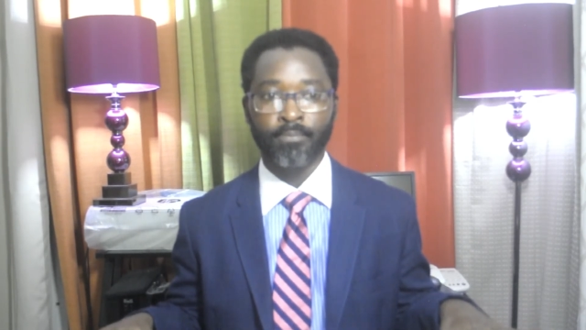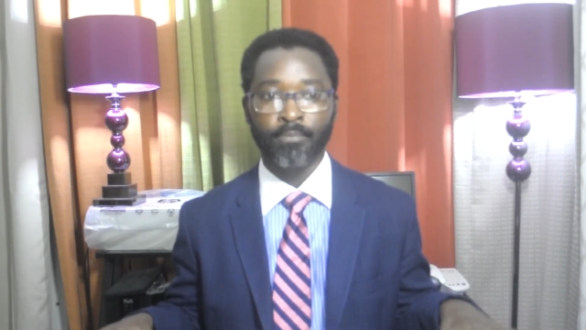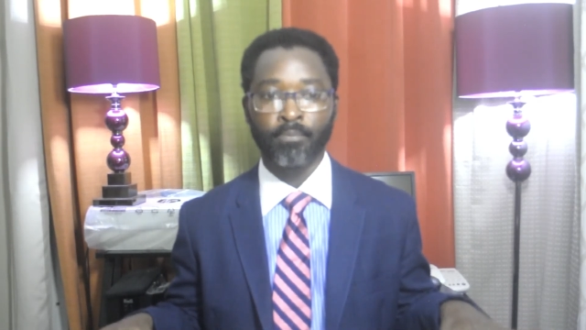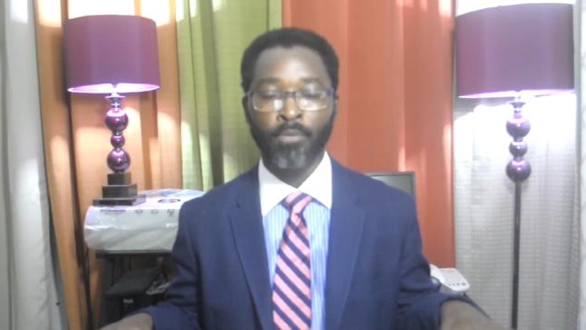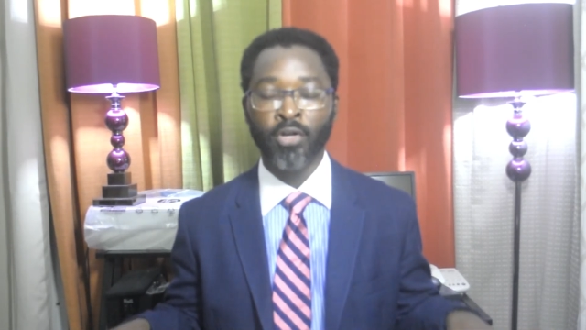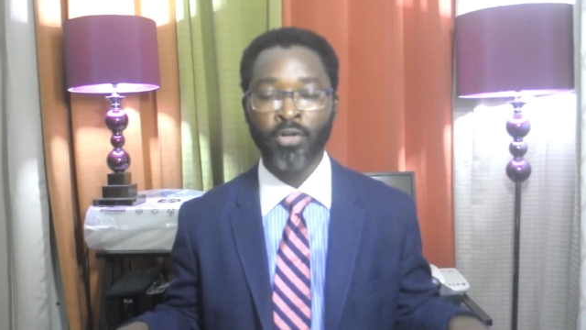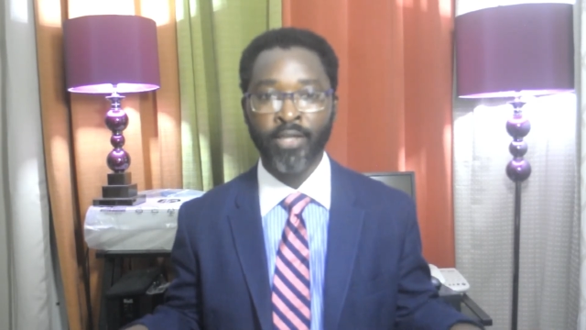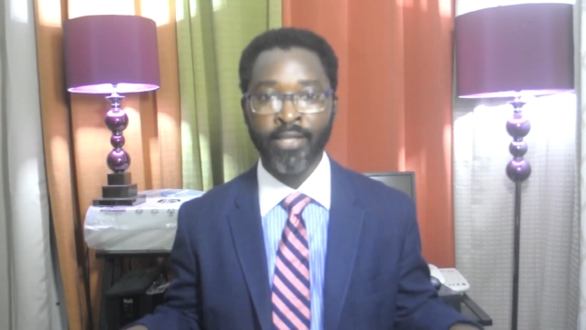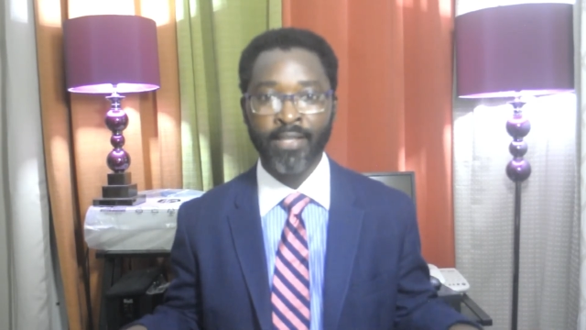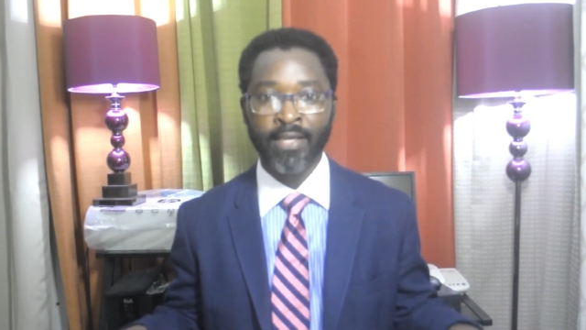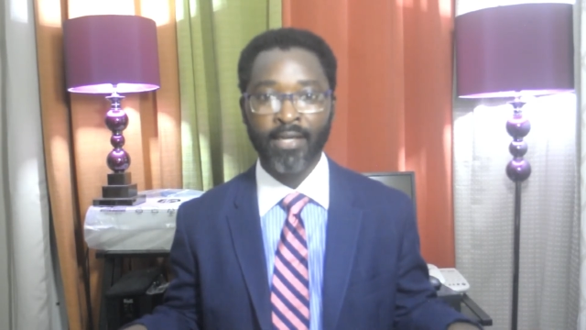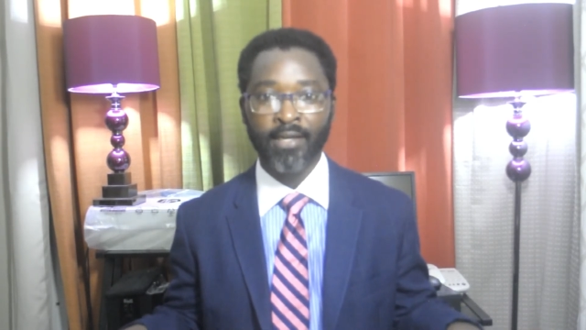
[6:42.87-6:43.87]

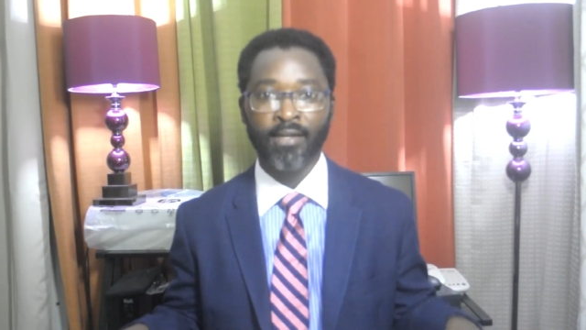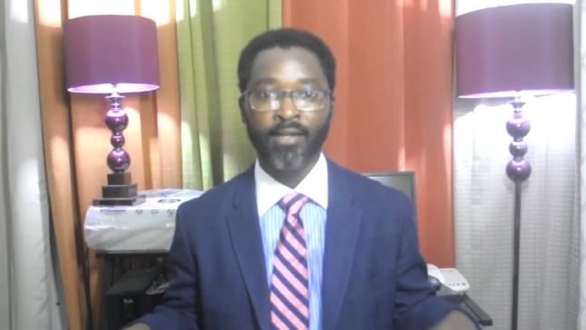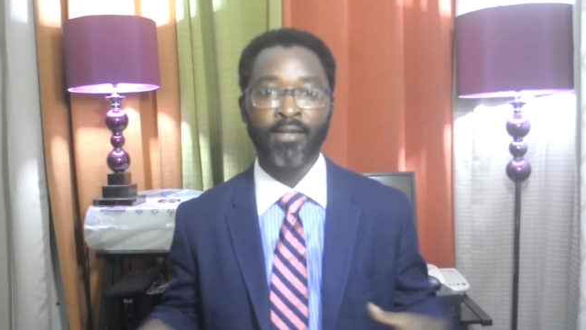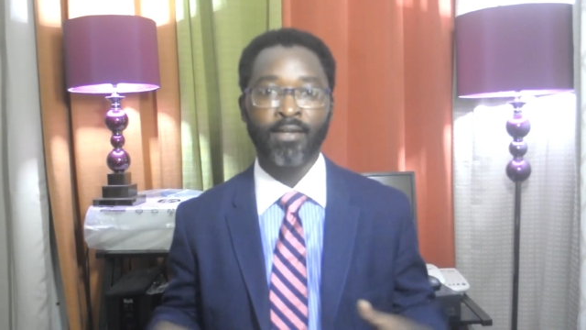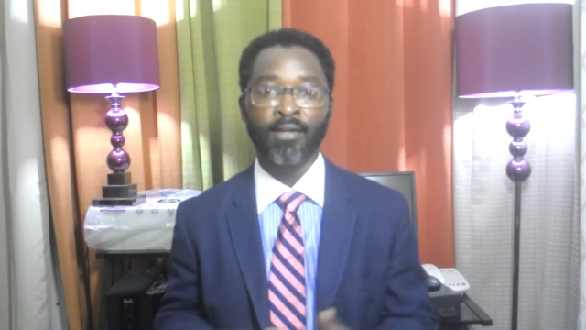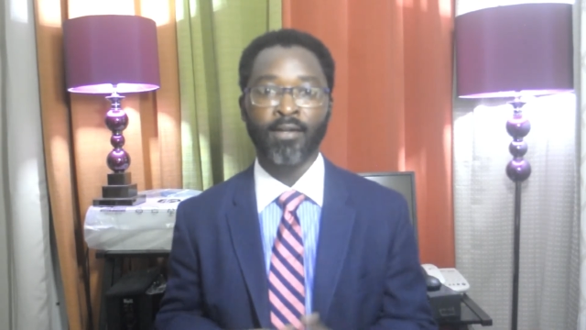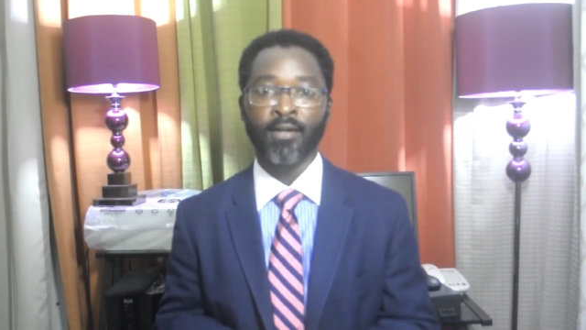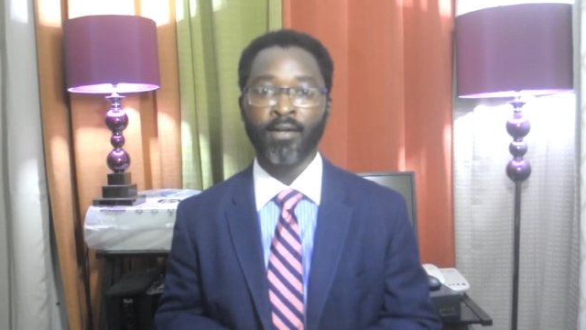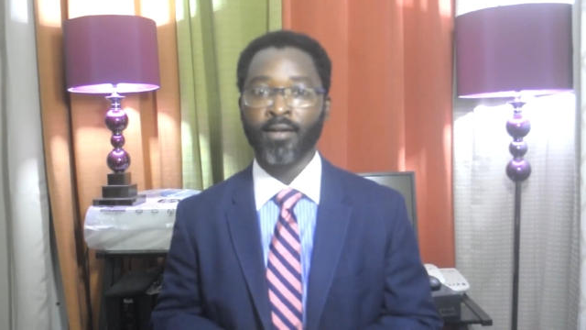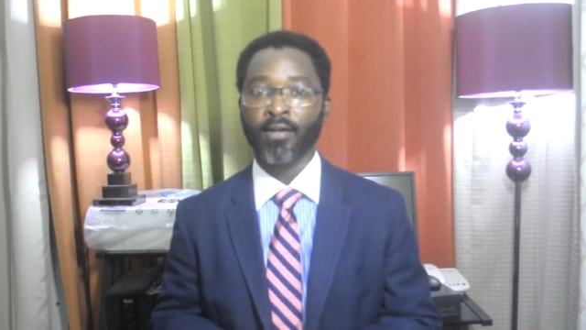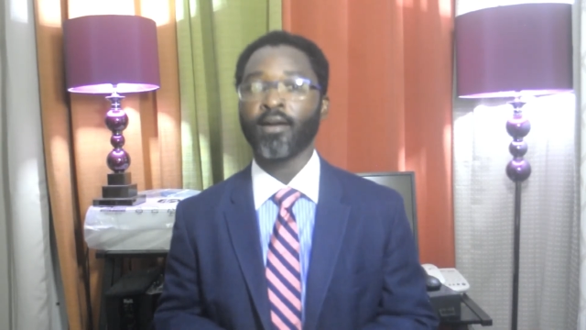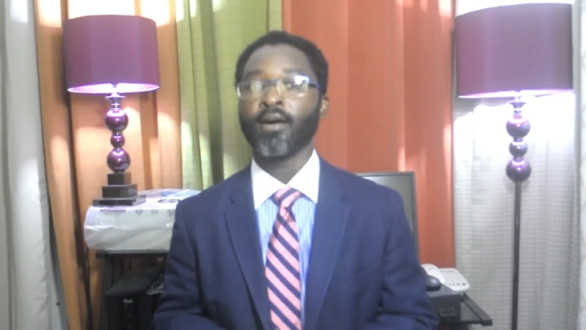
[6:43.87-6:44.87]
monolithic,
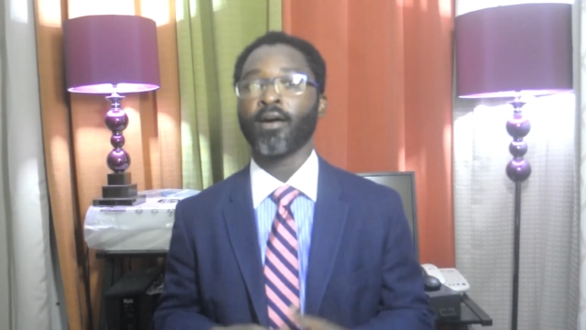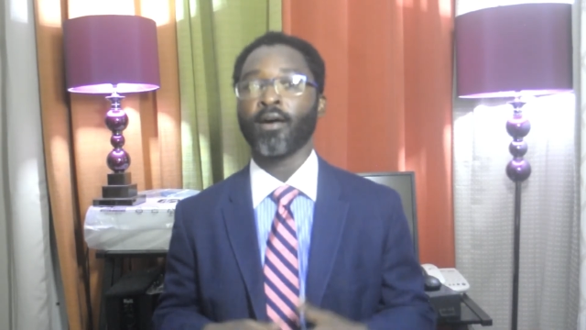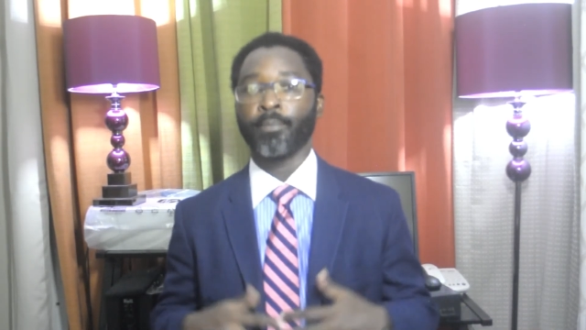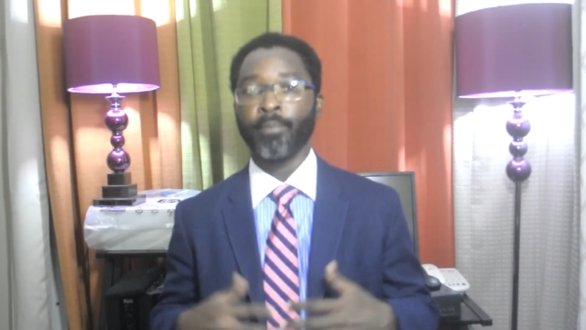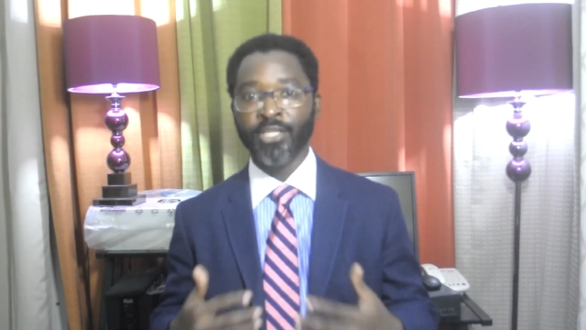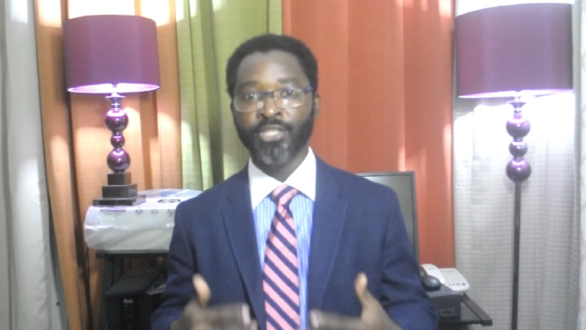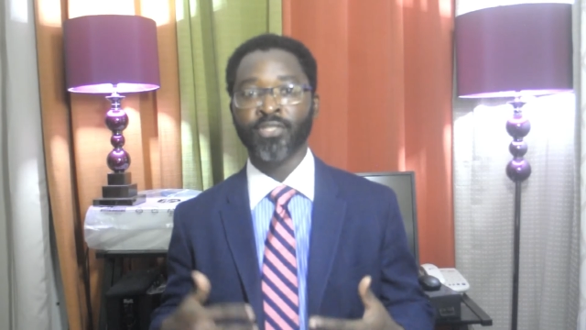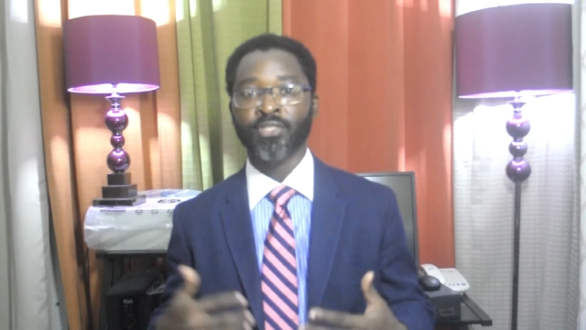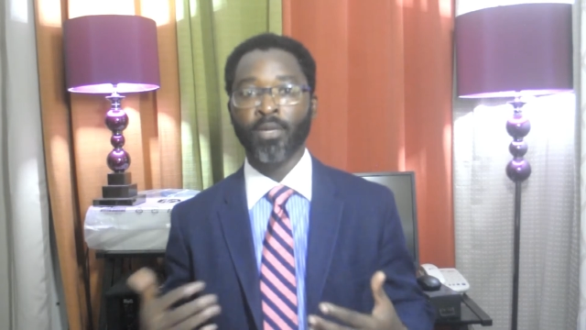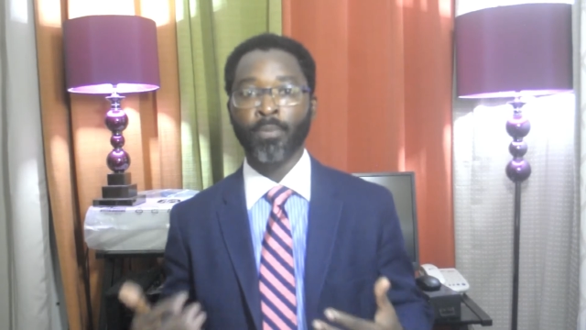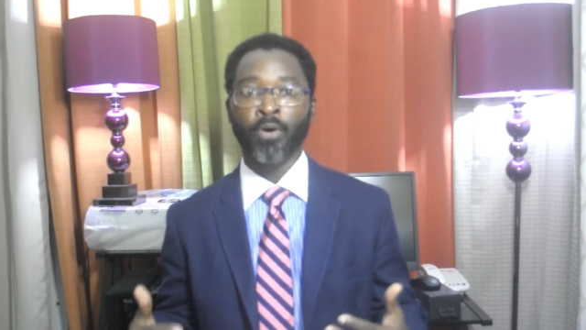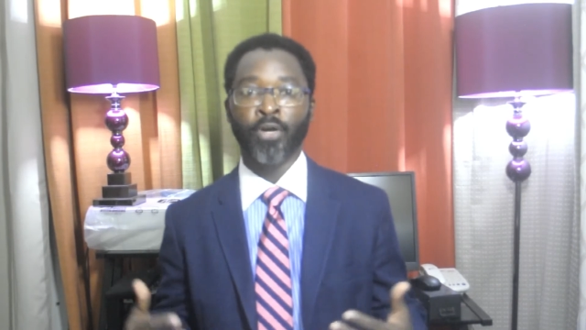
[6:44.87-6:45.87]
make sure at
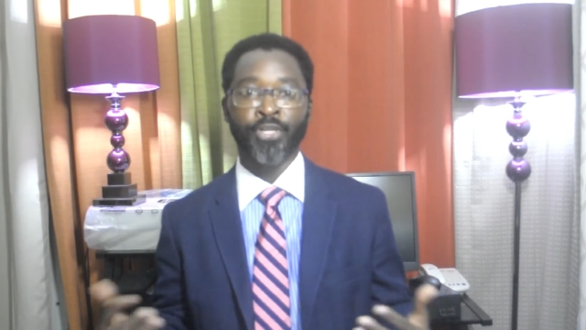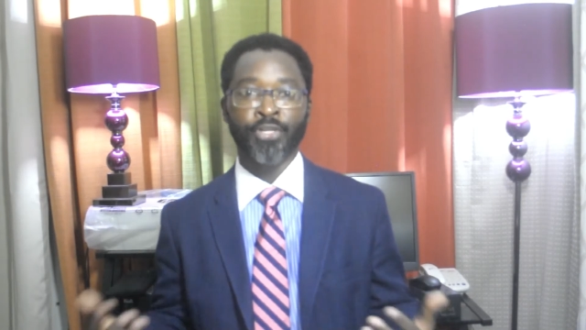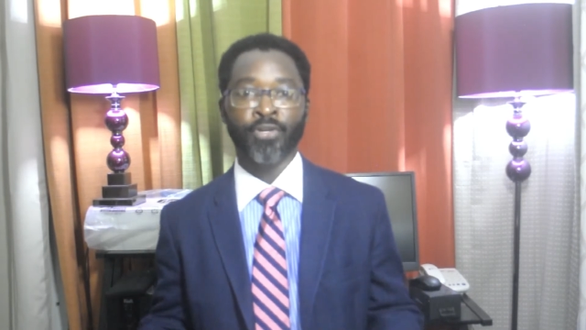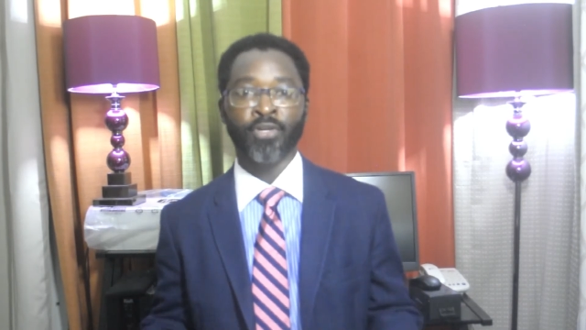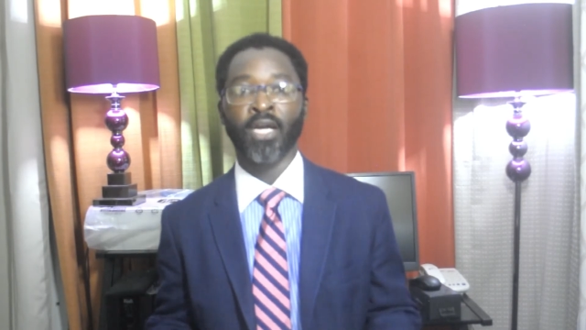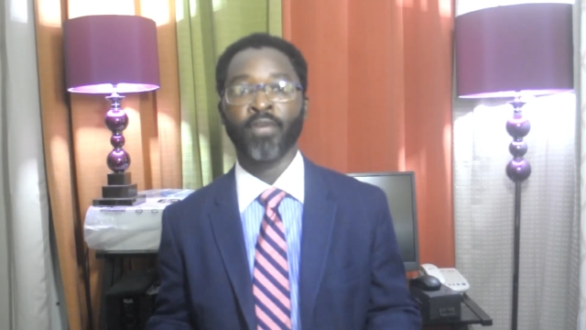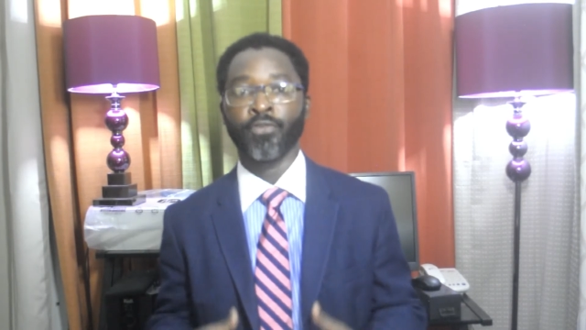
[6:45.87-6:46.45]
some point in your life